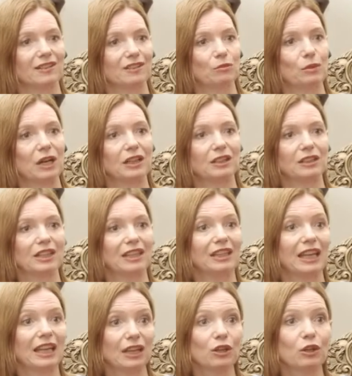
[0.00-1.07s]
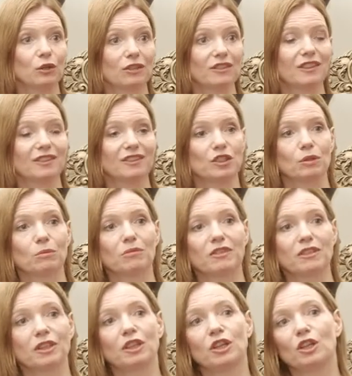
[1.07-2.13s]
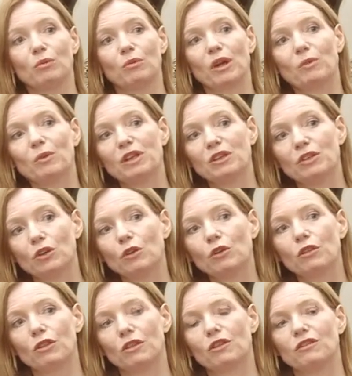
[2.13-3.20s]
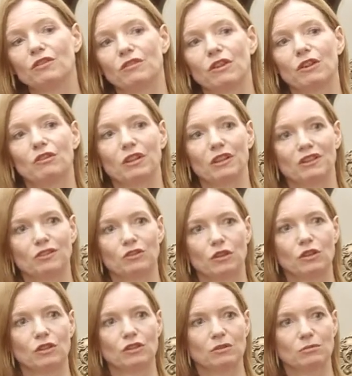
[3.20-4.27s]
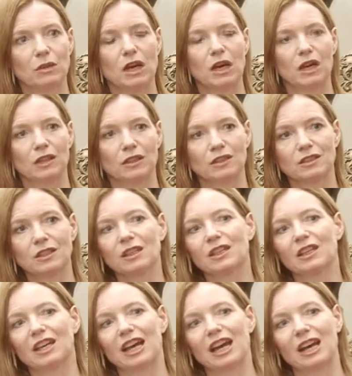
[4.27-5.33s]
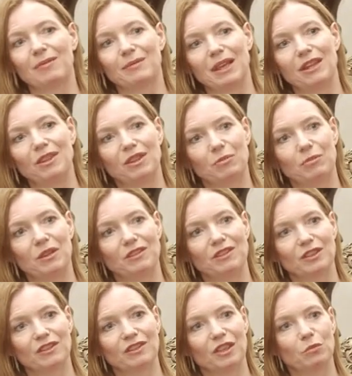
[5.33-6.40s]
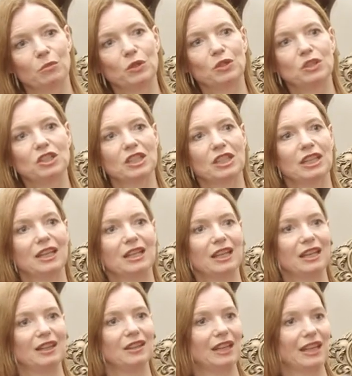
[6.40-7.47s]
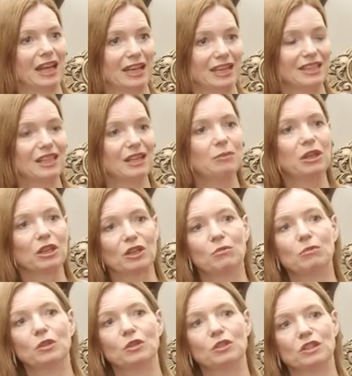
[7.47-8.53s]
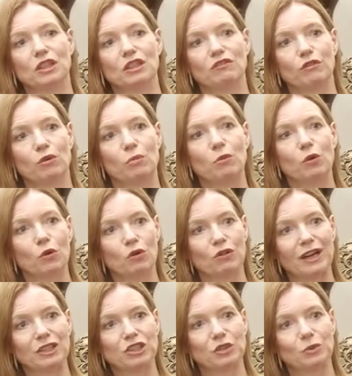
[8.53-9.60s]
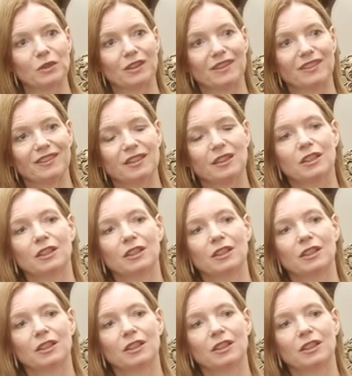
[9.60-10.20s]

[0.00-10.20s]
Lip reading: as well, and in ecosystems, where we know that there's a very strong demand in the business community and in the academic community for more graduates.